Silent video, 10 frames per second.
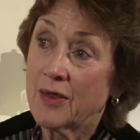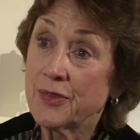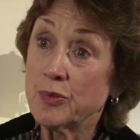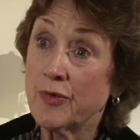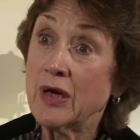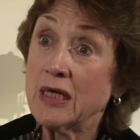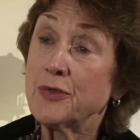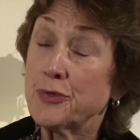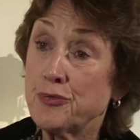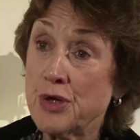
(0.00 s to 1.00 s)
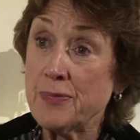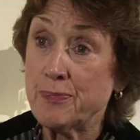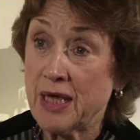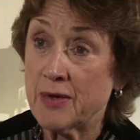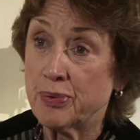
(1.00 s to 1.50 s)
There were really three
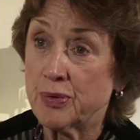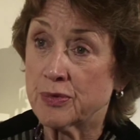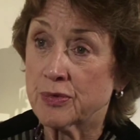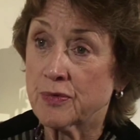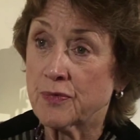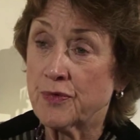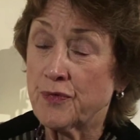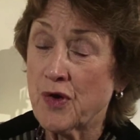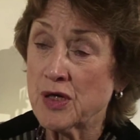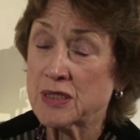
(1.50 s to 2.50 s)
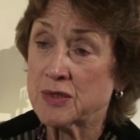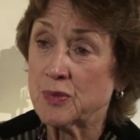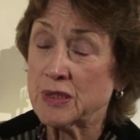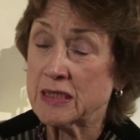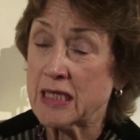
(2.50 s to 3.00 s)
people. The first
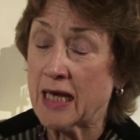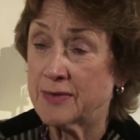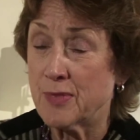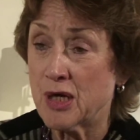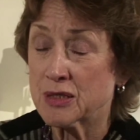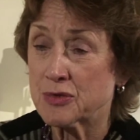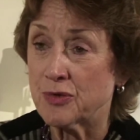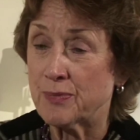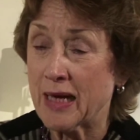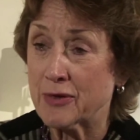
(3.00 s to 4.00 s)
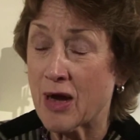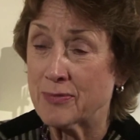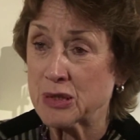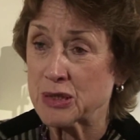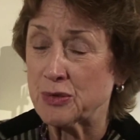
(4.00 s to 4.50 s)
was the headmaster at my
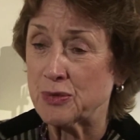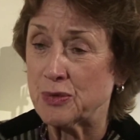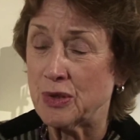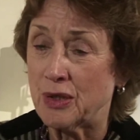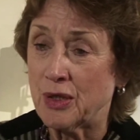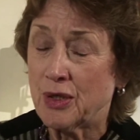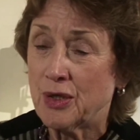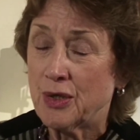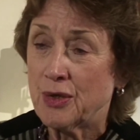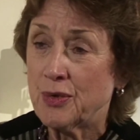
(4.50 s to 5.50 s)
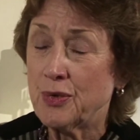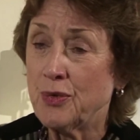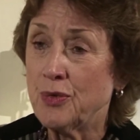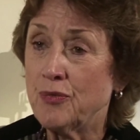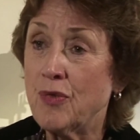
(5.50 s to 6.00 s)
grammar school,
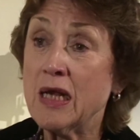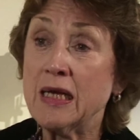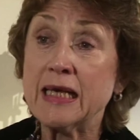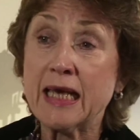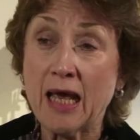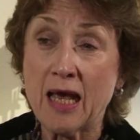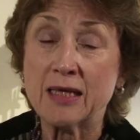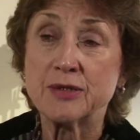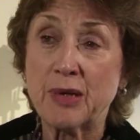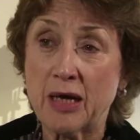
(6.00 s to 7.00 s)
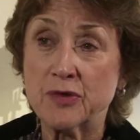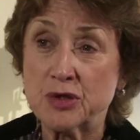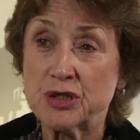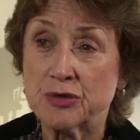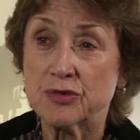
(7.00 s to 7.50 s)
who really cared about the
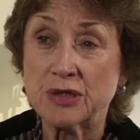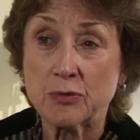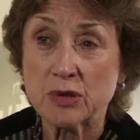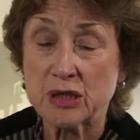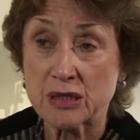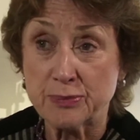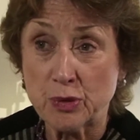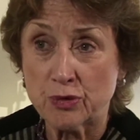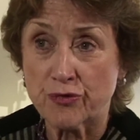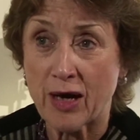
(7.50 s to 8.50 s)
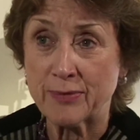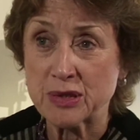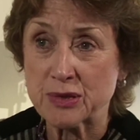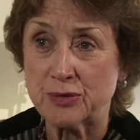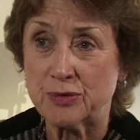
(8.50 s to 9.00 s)
children. It was a small grammar
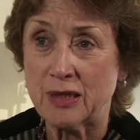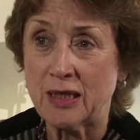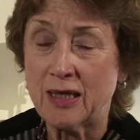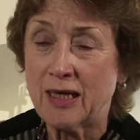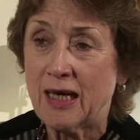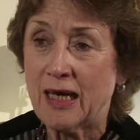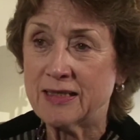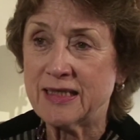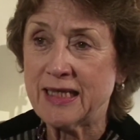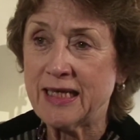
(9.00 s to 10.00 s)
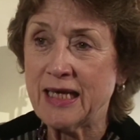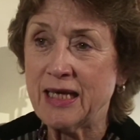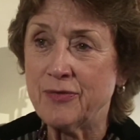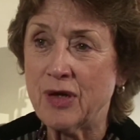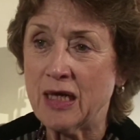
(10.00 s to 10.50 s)
school, and
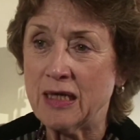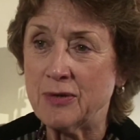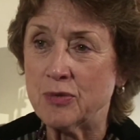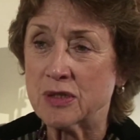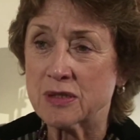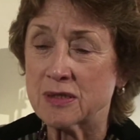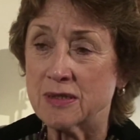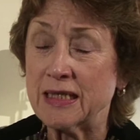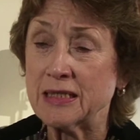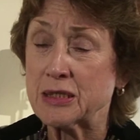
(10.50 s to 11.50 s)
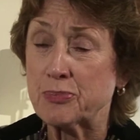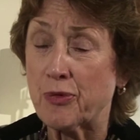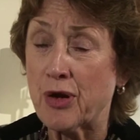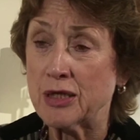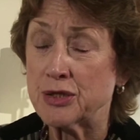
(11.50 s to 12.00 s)
he really was an
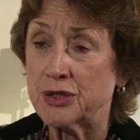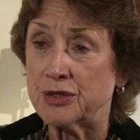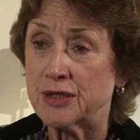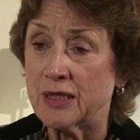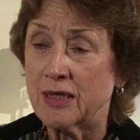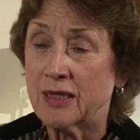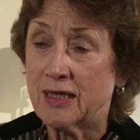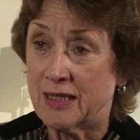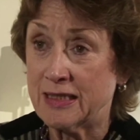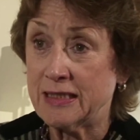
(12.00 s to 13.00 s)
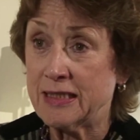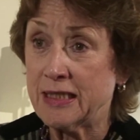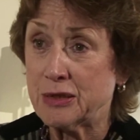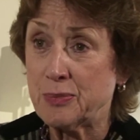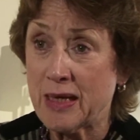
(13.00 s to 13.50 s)
inspiration and
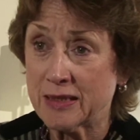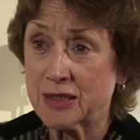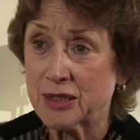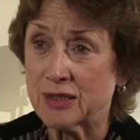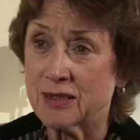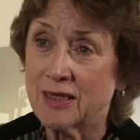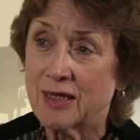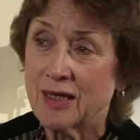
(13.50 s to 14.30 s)
indeed a mentor.